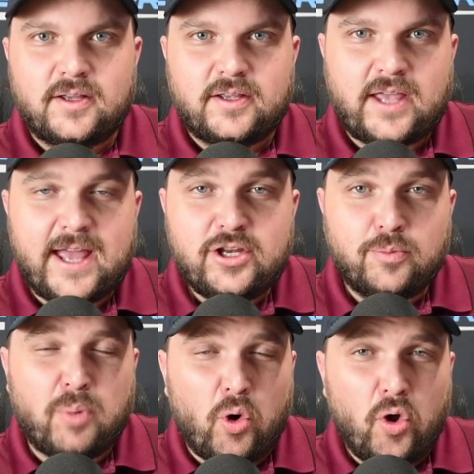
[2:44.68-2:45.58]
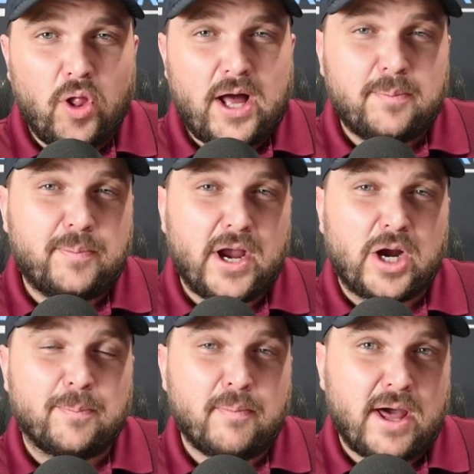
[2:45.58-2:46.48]
Can you pull on
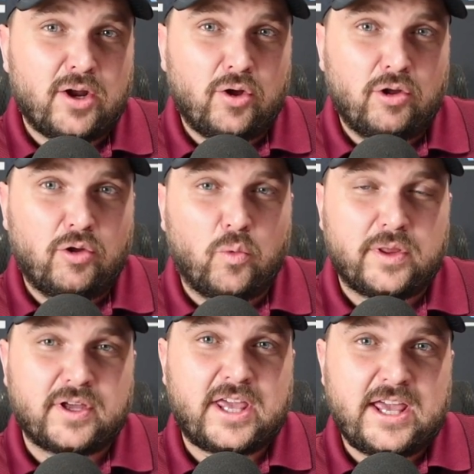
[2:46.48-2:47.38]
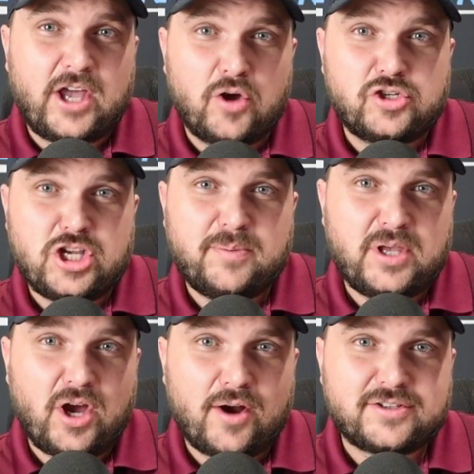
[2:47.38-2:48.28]
bare metal with a Keco
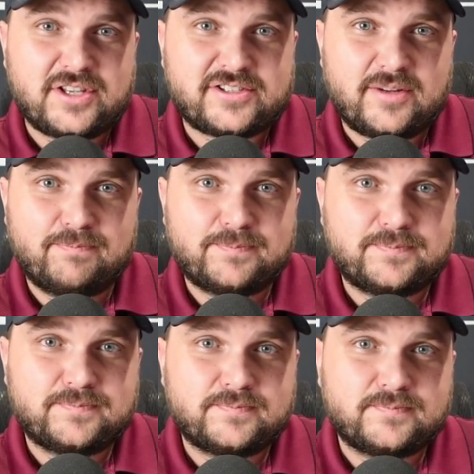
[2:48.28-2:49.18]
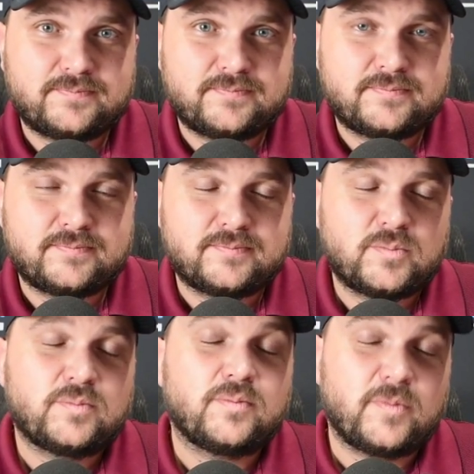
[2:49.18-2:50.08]
GPR system?
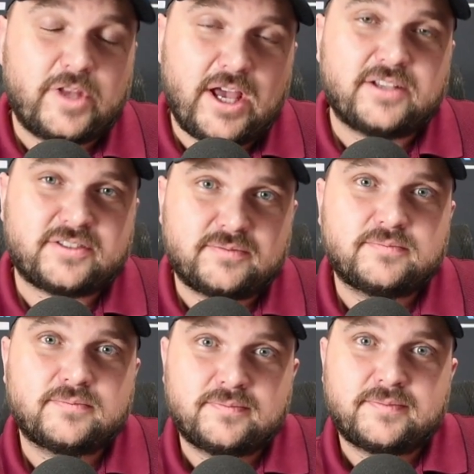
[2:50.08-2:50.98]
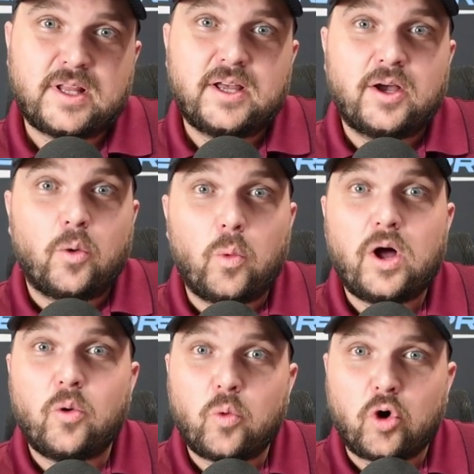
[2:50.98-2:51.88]
Yes.
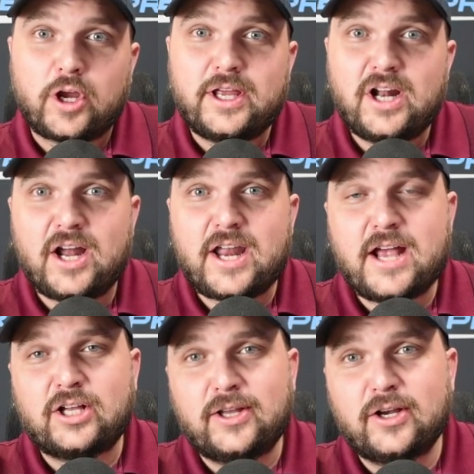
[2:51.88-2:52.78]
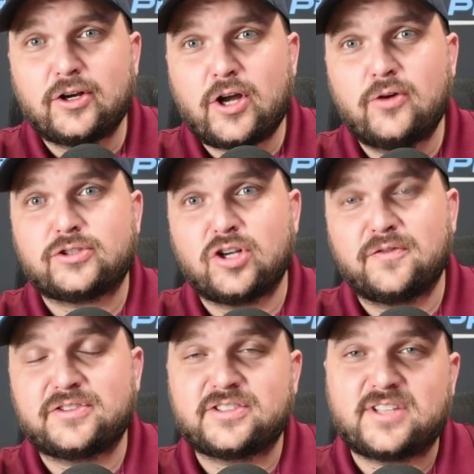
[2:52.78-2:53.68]
While working on a clear coat
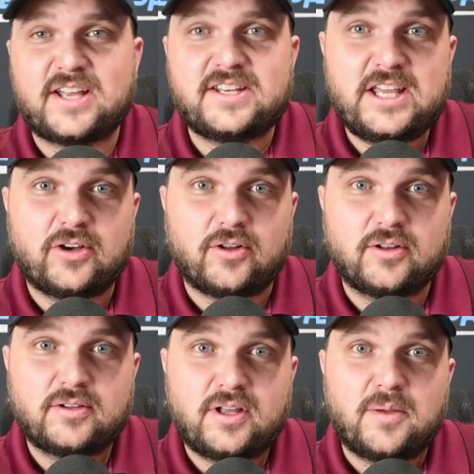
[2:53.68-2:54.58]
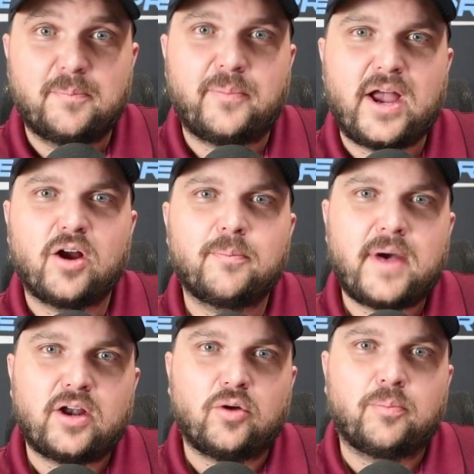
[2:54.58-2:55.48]
surface is ideal, bare
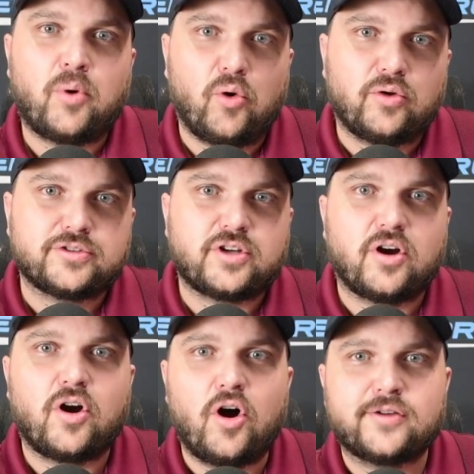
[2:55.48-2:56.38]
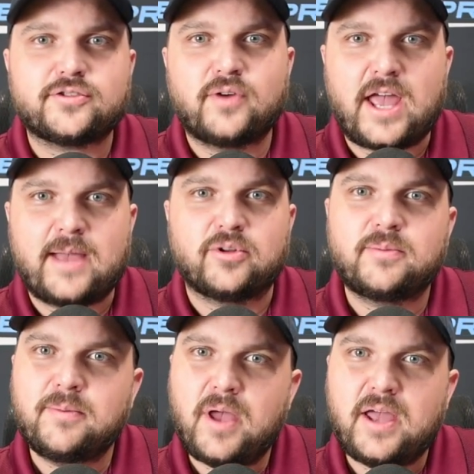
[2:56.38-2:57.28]
metal poles are also able to
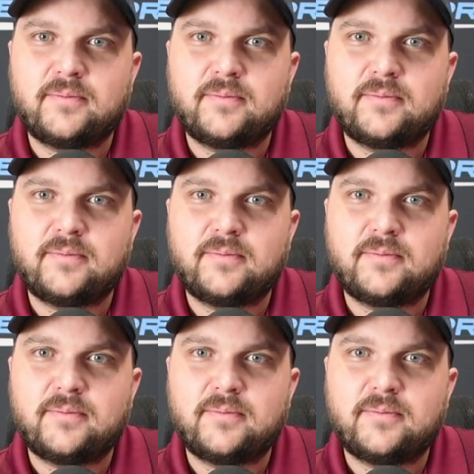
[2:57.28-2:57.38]
be made.